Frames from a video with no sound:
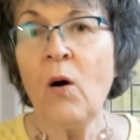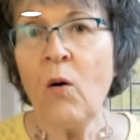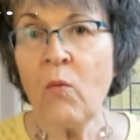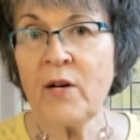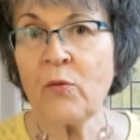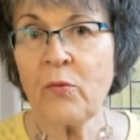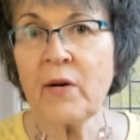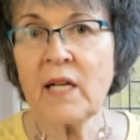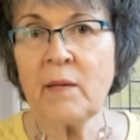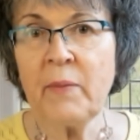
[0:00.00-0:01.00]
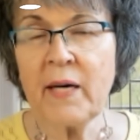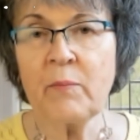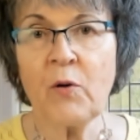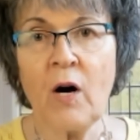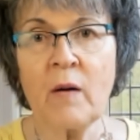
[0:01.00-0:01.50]
One really big
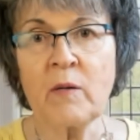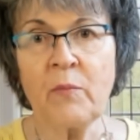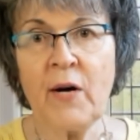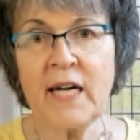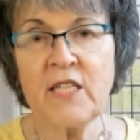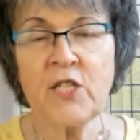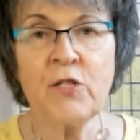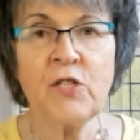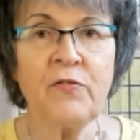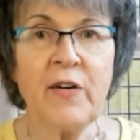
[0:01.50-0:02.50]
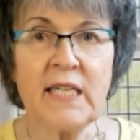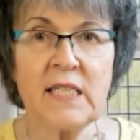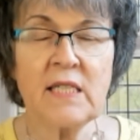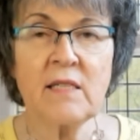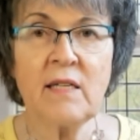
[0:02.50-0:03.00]
problem practitioners
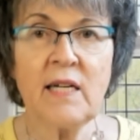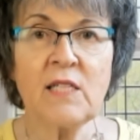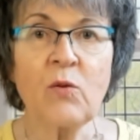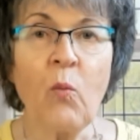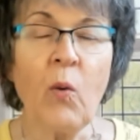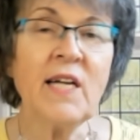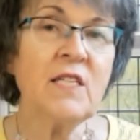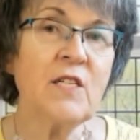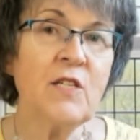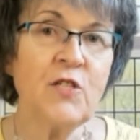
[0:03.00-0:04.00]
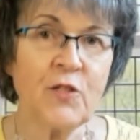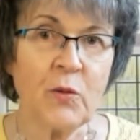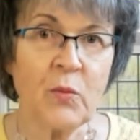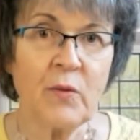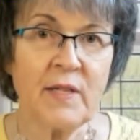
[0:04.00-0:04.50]
face is what to do
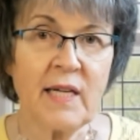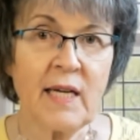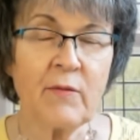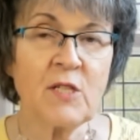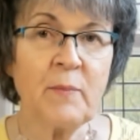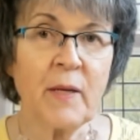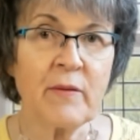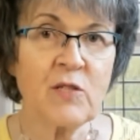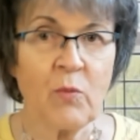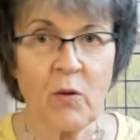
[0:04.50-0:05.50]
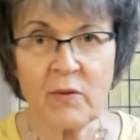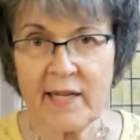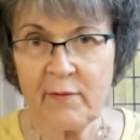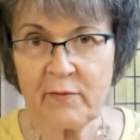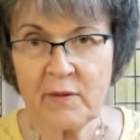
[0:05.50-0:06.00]
when the evil spirits won't
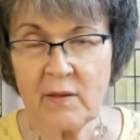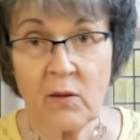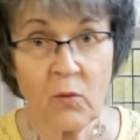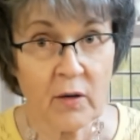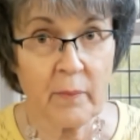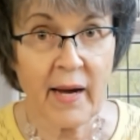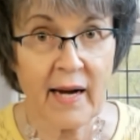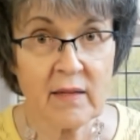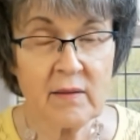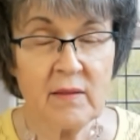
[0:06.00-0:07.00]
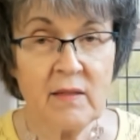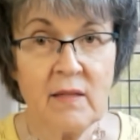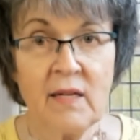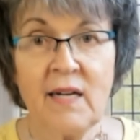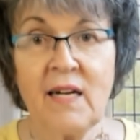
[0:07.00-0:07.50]
leave or come back.
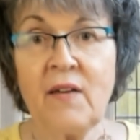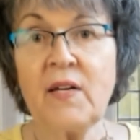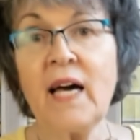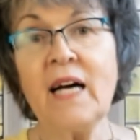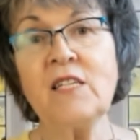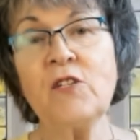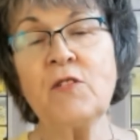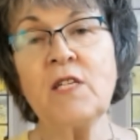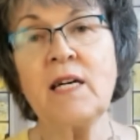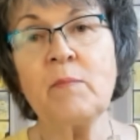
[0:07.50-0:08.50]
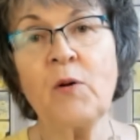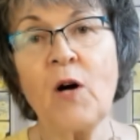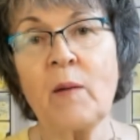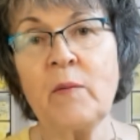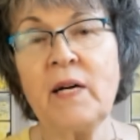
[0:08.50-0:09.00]
The answer to that
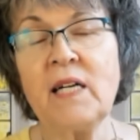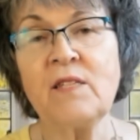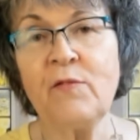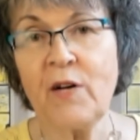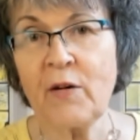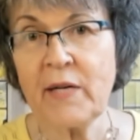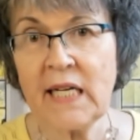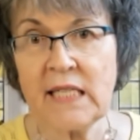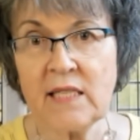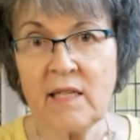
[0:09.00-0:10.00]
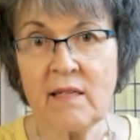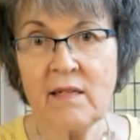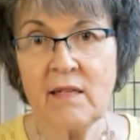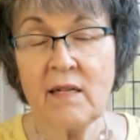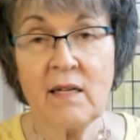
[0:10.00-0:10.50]
problem is very easy.
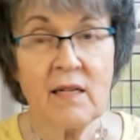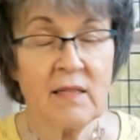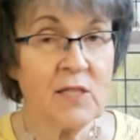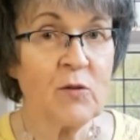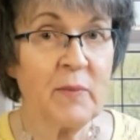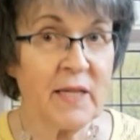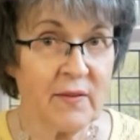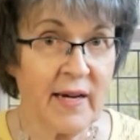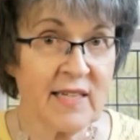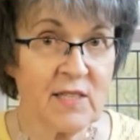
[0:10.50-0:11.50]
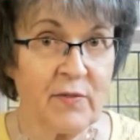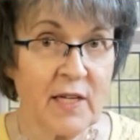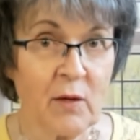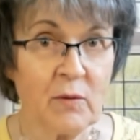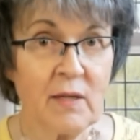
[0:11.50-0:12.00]
This will be in the next
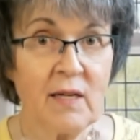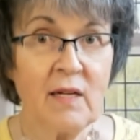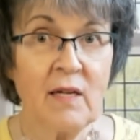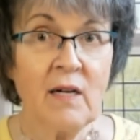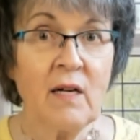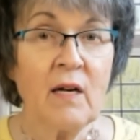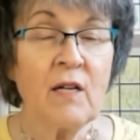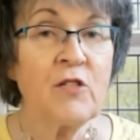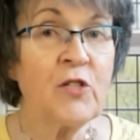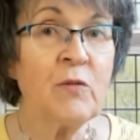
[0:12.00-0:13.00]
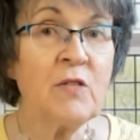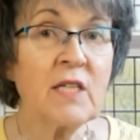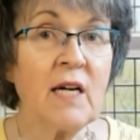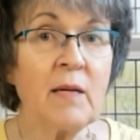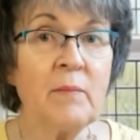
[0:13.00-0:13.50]
video. Soon to
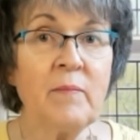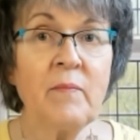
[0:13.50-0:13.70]
come